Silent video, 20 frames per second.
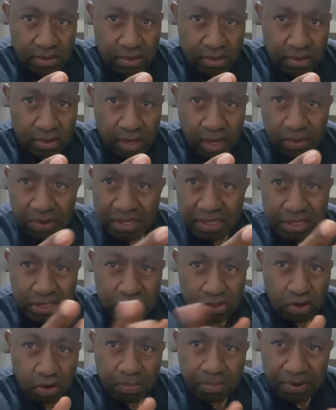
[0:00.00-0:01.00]
Or are we
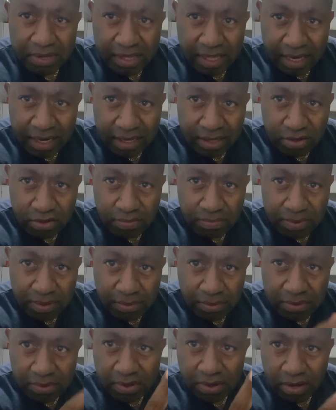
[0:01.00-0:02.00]
just all pretending to be
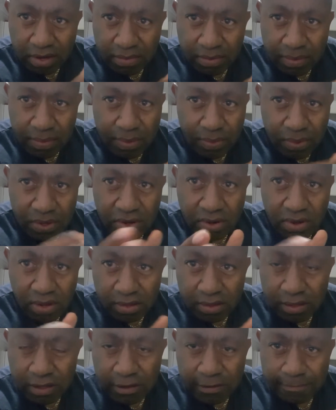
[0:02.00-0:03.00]
with God when we're
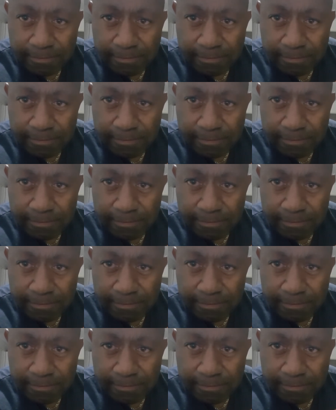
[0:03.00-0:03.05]
not?